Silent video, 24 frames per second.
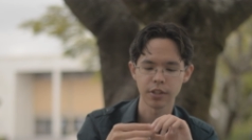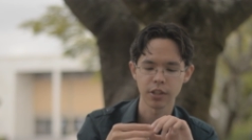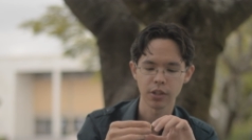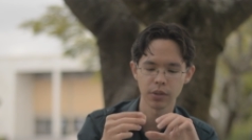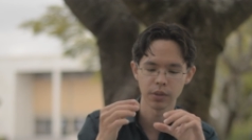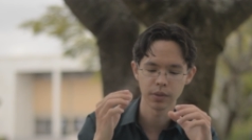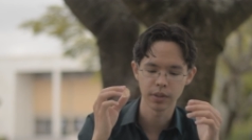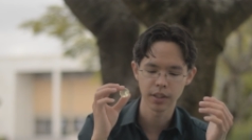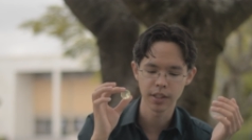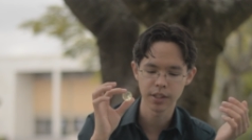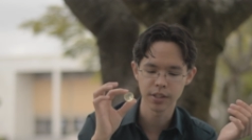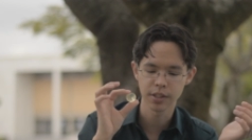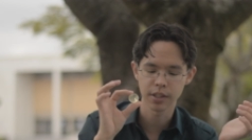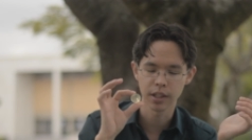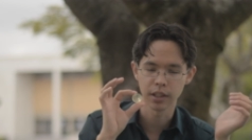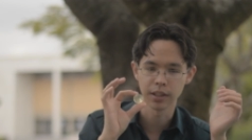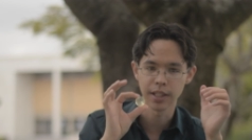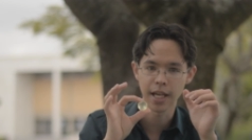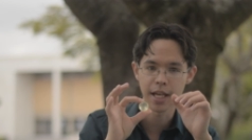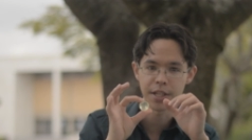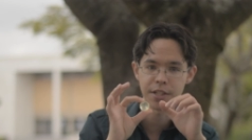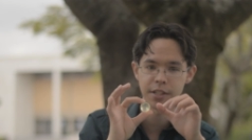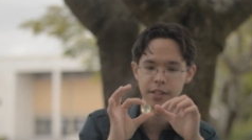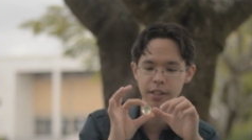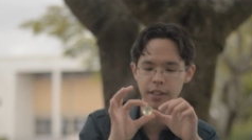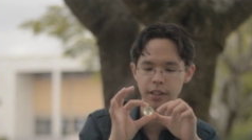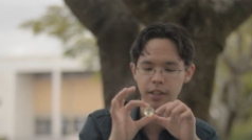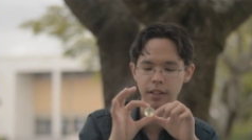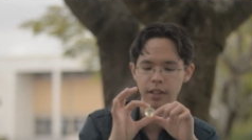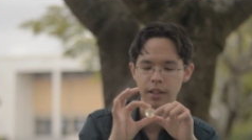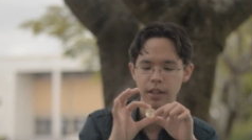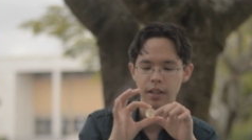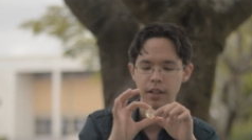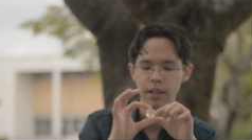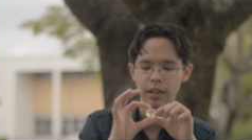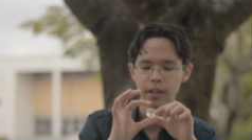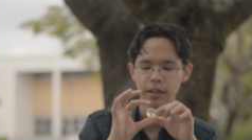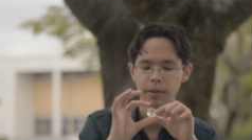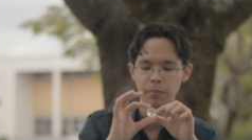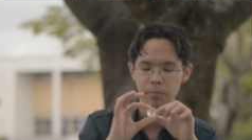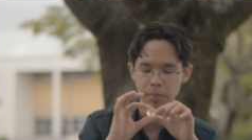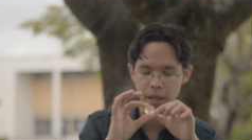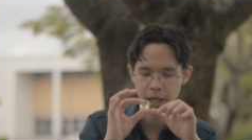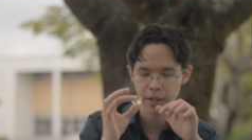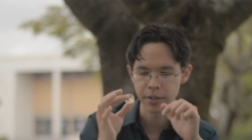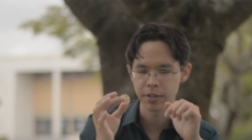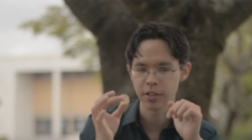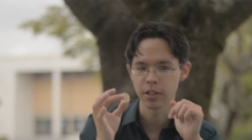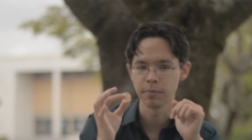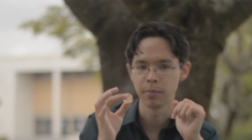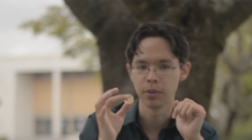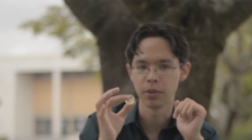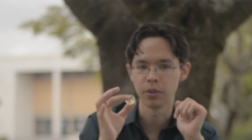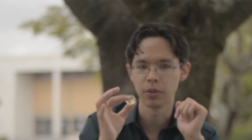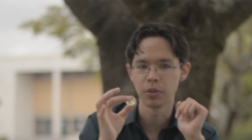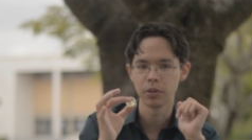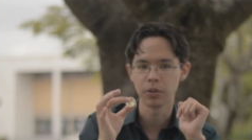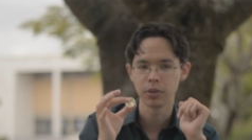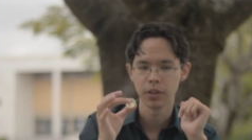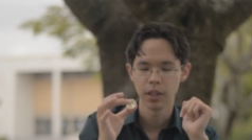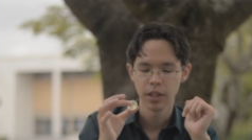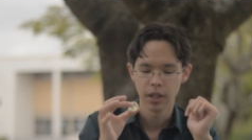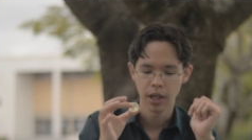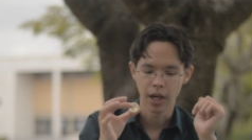So this elastic bouncing ball